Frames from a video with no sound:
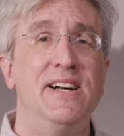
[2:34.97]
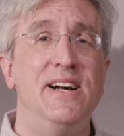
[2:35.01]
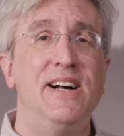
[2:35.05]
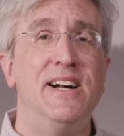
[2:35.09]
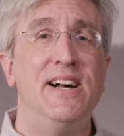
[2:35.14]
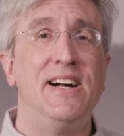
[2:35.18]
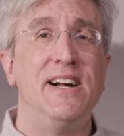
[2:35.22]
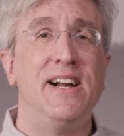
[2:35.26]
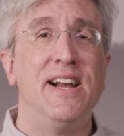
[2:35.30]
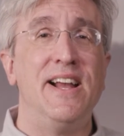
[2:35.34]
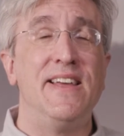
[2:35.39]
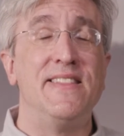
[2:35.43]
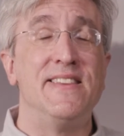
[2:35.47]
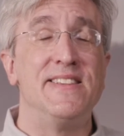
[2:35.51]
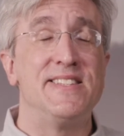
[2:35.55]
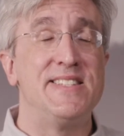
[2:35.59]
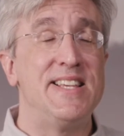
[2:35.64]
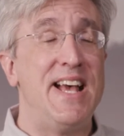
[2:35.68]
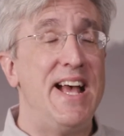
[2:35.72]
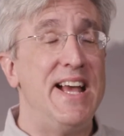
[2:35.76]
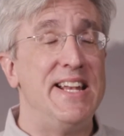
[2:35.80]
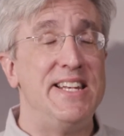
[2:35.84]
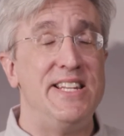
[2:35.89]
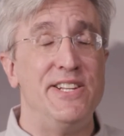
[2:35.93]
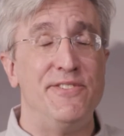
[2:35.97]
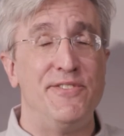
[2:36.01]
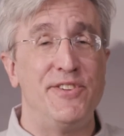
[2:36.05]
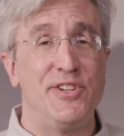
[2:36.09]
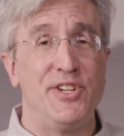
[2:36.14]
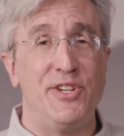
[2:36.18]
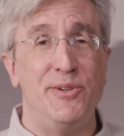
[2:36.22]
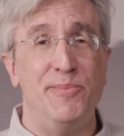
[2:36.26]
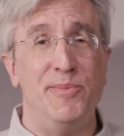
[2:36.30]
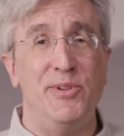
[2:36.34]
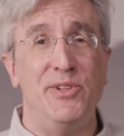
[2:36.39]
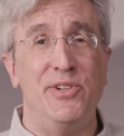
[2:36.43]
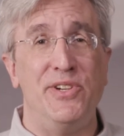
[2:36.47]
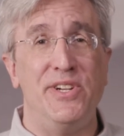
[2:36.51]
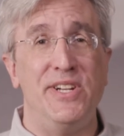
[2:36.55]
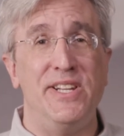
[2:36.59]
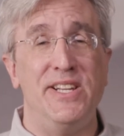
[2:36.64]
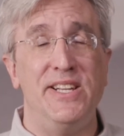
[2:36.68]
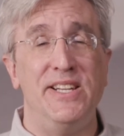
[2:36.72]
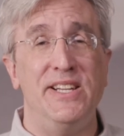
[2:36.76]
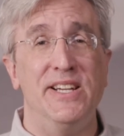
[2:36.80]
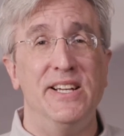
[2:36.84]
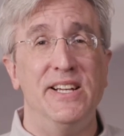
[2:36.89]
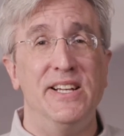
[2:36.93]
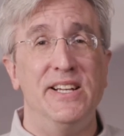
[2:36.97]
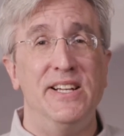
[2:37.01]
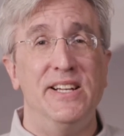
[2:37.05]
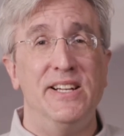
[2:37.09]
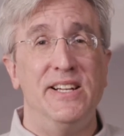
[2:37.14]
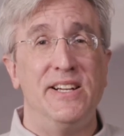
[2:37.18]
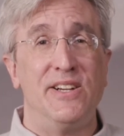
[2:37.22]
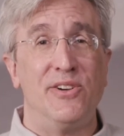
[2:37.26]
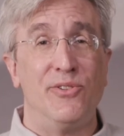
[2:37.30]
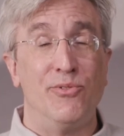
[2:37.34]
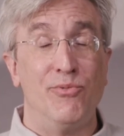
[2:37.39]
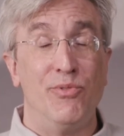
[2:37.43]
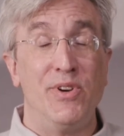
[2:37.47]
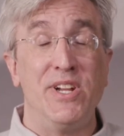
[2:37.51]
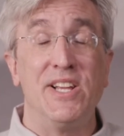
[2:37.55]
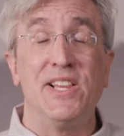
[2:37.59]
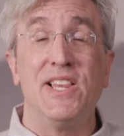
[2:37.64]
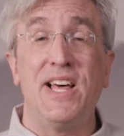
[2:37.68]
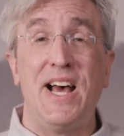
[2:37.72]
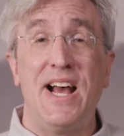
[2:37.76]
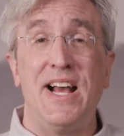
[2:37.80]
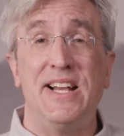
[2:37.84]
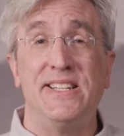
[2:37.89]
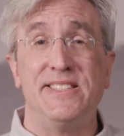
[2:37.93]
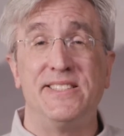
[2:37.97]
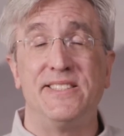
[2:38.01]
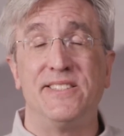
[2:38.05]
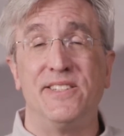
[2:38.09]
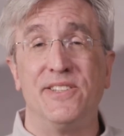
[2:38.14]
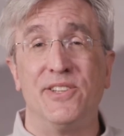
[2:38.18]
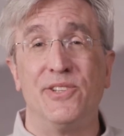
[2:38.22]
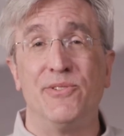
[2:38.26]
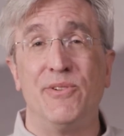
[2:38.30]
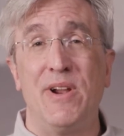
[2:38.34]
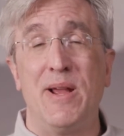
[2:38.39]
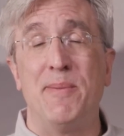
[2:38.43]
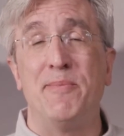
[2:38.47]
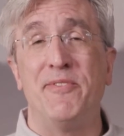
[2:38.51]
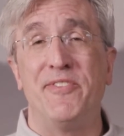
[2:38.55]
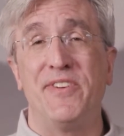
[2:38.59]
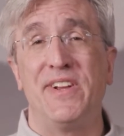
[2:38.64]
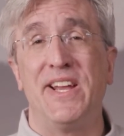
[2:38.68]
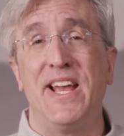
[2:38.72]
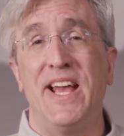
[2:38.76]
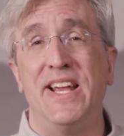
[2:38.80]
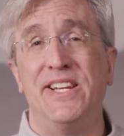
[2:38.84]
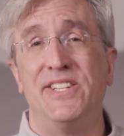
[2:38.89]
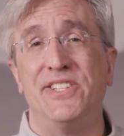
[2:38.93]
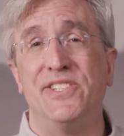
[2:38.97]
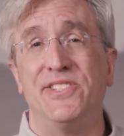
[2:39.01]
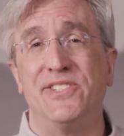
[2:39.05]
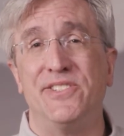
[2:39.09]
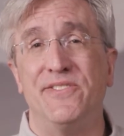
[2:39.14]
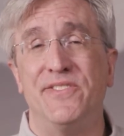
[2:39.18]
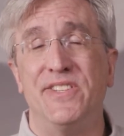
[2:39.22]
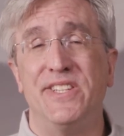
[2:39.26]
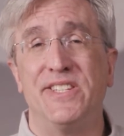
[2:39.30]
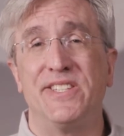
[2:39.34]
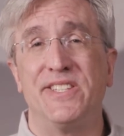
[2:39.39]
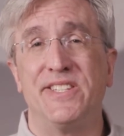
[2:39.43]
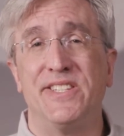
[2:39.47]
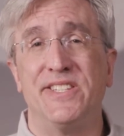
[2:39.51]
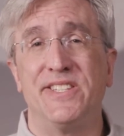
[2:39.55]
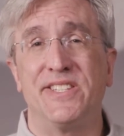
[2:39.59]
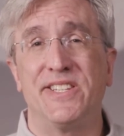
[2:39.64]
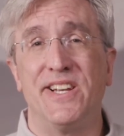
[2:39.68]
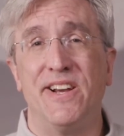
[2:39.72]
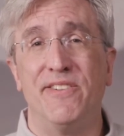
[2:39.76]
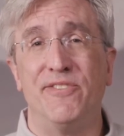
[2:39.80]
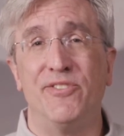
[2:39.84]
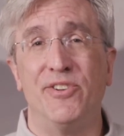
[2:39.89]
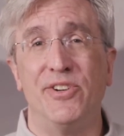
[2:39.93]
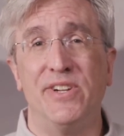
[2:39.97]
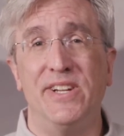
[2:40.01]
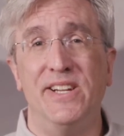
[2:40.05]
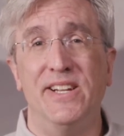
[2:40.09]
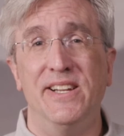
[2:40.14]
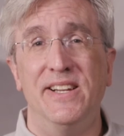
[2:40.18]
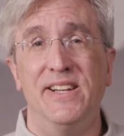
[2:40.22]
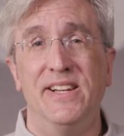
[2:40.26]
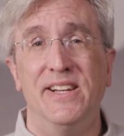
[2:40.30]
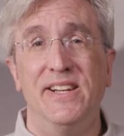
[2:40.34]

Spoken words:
and the scientific community realized the ramifications of this discovery.